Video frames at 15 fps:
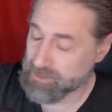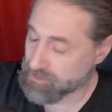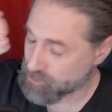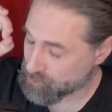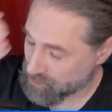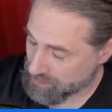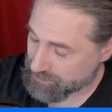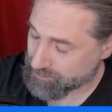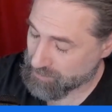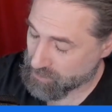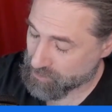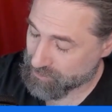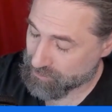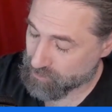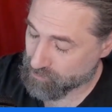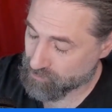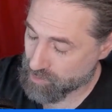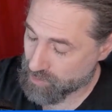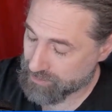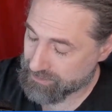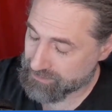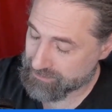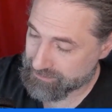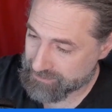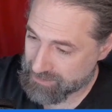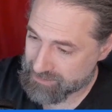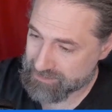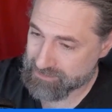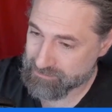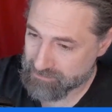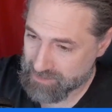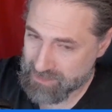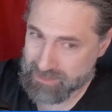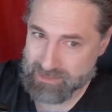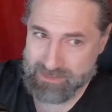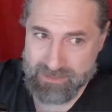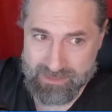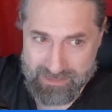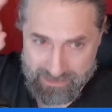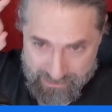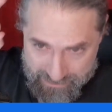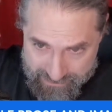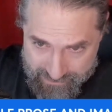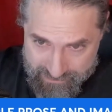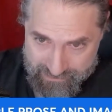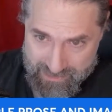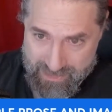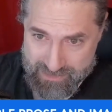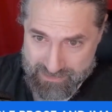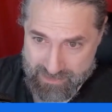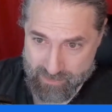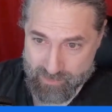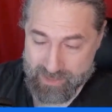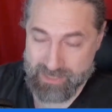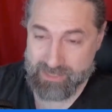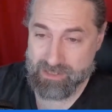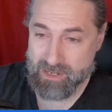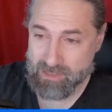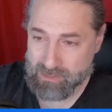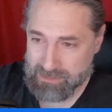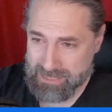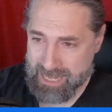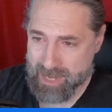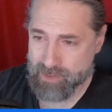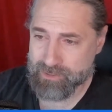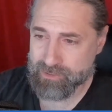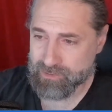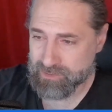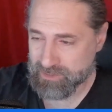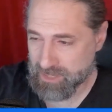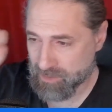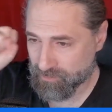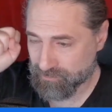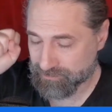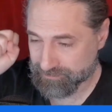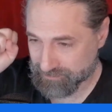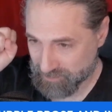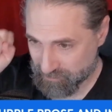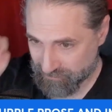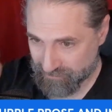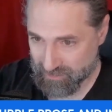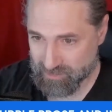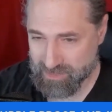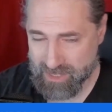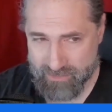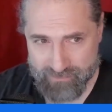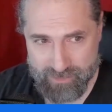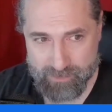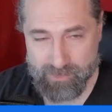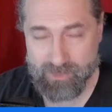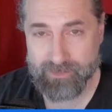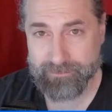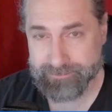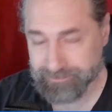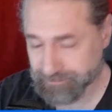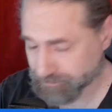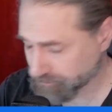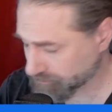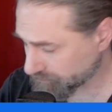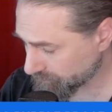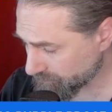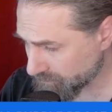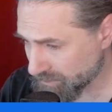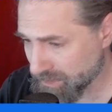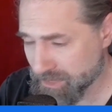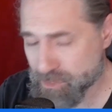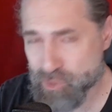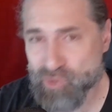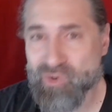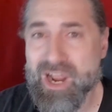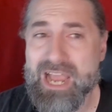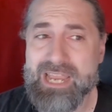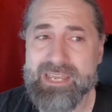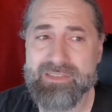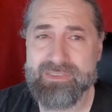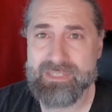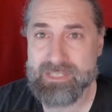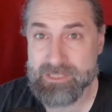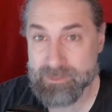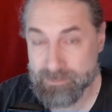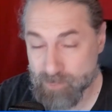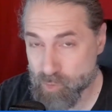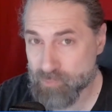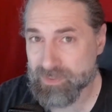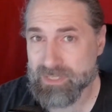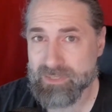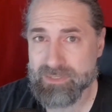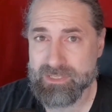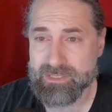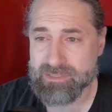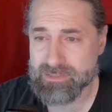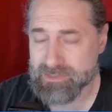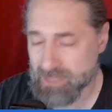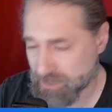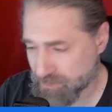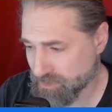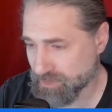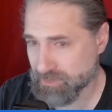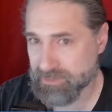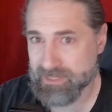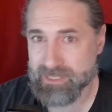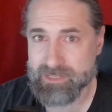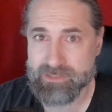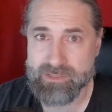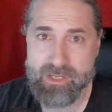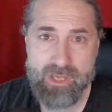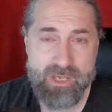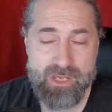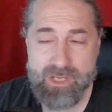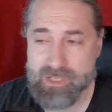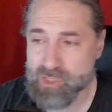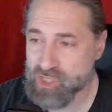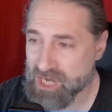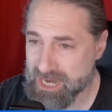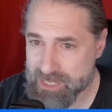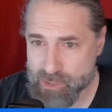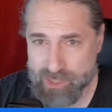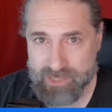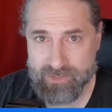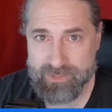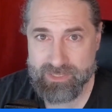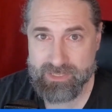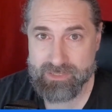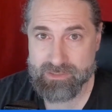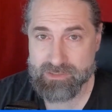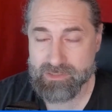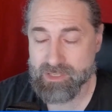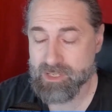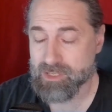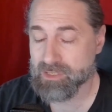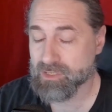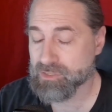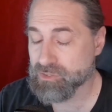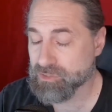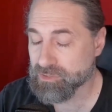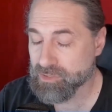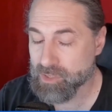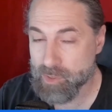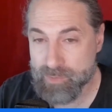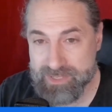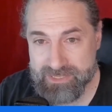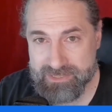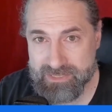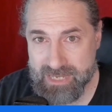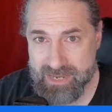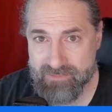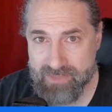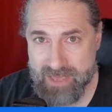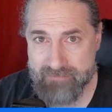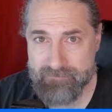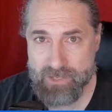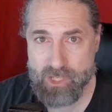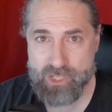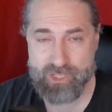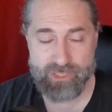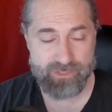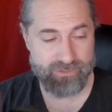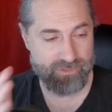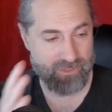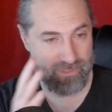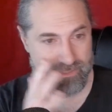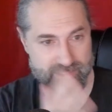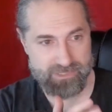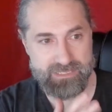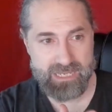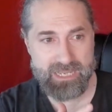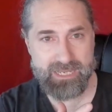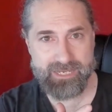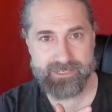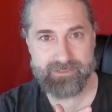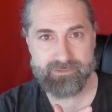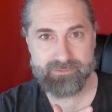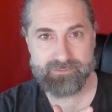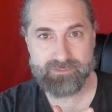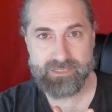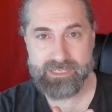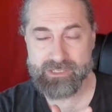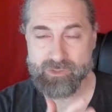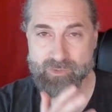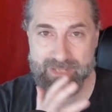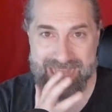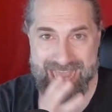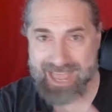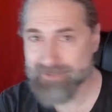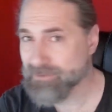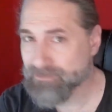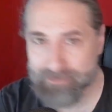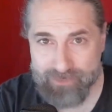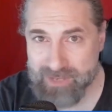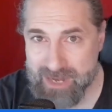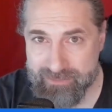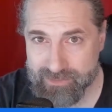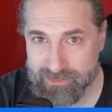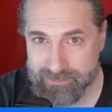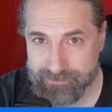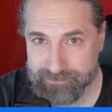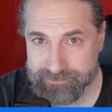Just because you wrote it doesn't mean it stays that way. Allow yourself to feel comfortable and trying things, moving things, touching things, changing things, because you could always save that version to the side and you'll have it forever.